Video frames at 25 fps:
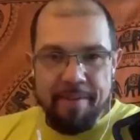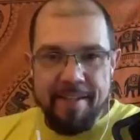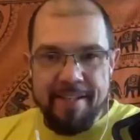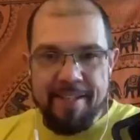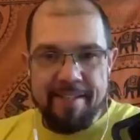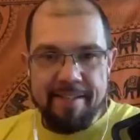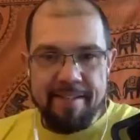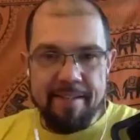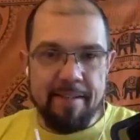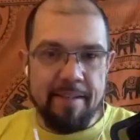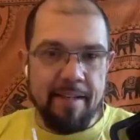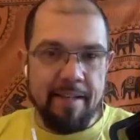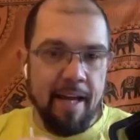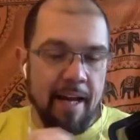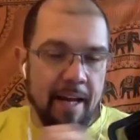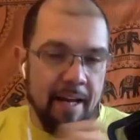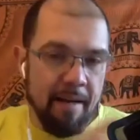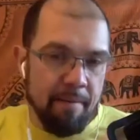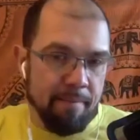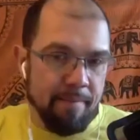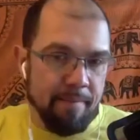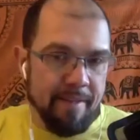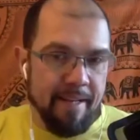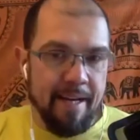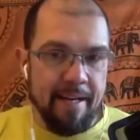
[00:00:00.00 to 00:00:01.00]
this and i
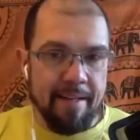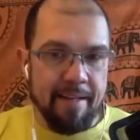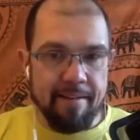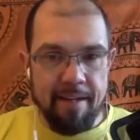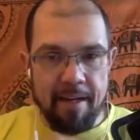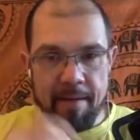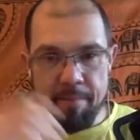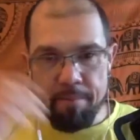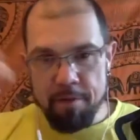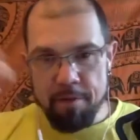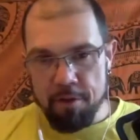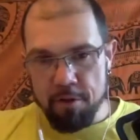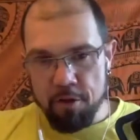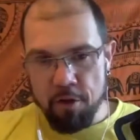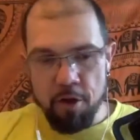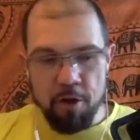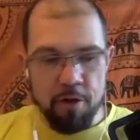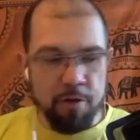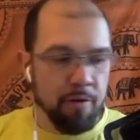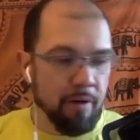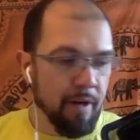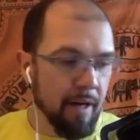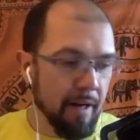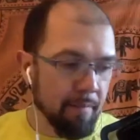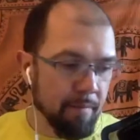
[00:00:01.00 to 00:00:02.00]
am that i'm the
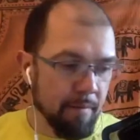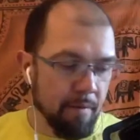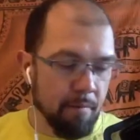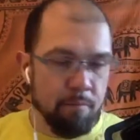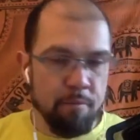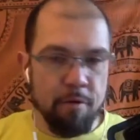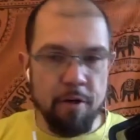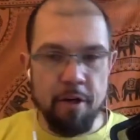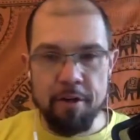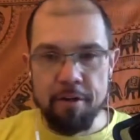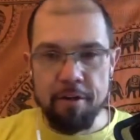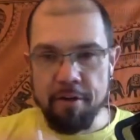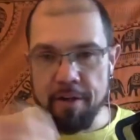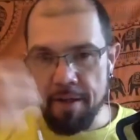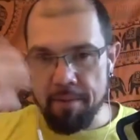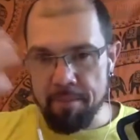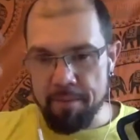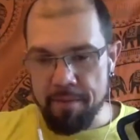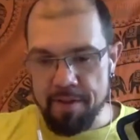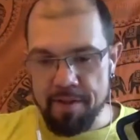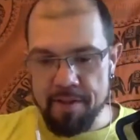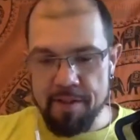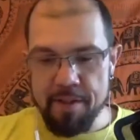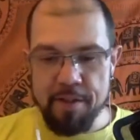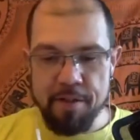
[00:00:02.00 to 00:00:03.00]
daughter i'm mm. the brother i'm mm.
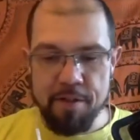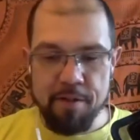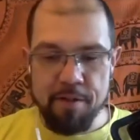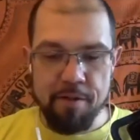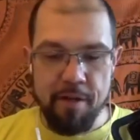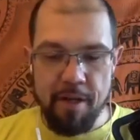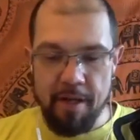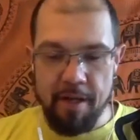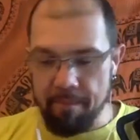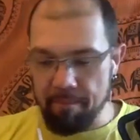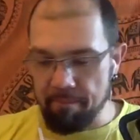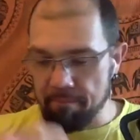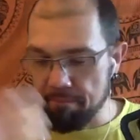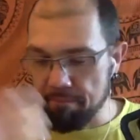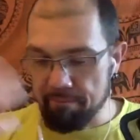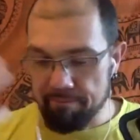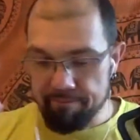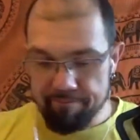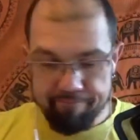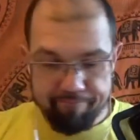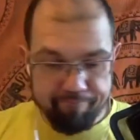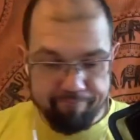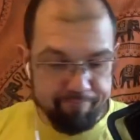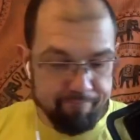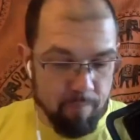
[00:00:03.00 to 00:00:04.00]
the sister i'm
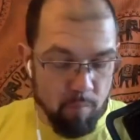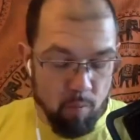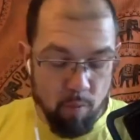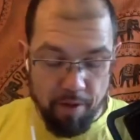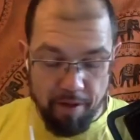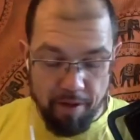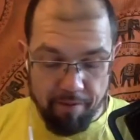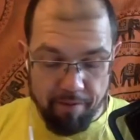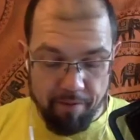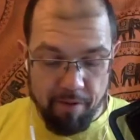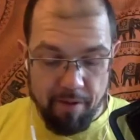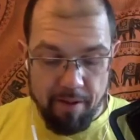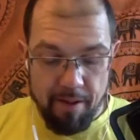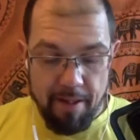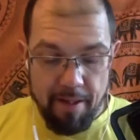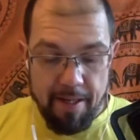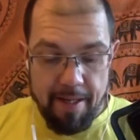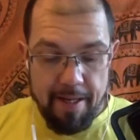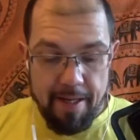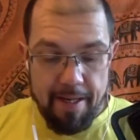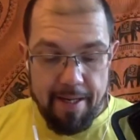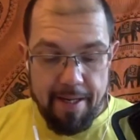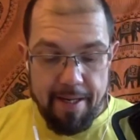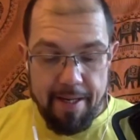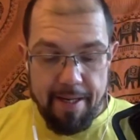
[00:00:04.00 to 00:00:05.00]
whatever mm.
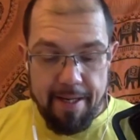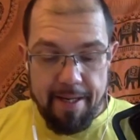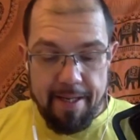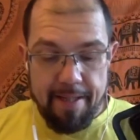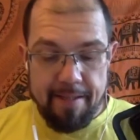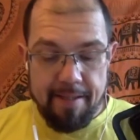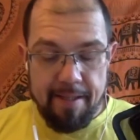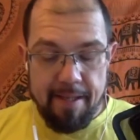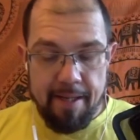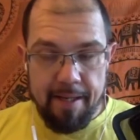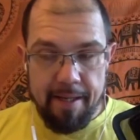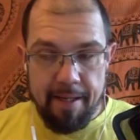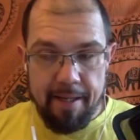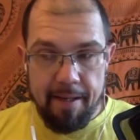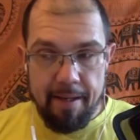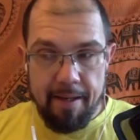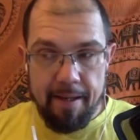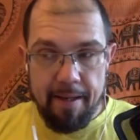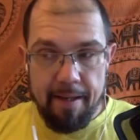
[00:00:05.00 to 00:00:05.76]
is like